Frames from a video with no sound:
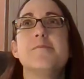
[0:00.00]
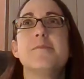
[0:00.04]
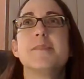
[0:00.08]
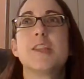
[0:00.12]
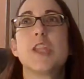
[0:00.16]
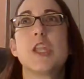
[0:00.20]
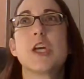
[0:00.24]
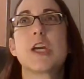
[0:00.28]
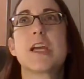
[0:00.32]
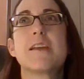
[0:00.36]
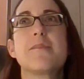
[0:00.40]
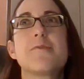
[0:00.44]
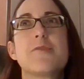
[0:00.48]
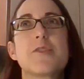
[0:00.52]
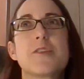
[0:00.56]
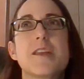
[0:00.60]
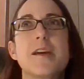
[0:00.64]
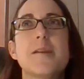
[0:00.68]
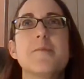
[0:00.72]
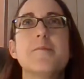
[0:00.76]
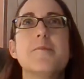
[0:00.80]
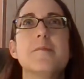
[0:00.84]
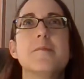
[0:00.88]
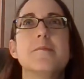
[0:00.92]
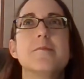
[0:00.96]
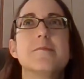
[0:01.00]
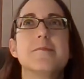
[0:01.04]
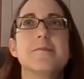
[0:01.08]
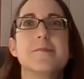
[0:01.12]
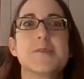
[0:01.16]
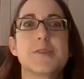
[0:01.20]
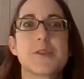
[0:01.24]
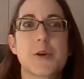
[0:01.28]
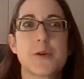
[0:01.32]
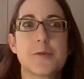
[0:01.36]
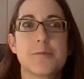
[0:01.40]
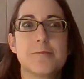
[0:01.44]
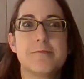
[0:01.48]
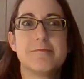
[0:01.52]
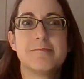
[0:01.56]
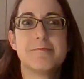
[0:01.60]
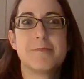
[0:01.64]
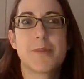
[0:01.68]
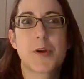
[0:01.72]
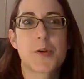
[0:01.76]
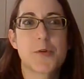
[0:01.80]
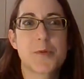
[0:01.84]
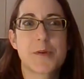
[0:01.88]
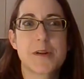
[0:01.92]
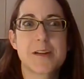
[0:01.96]
looking for them. So
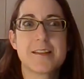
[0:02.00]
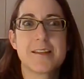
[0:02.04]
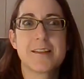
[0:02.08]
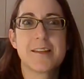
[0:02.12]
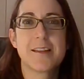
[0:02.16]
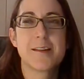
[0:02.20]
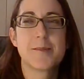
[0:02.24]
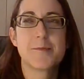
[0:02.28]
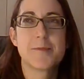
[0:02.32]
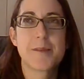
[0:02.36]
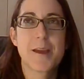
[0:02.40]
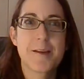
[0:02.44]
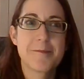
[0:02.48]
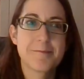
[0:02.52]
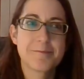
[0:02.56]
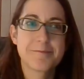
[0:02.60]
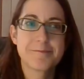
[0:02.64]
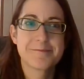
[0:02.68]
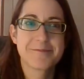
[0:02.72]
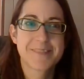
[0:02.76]
I don't want to delete them yet.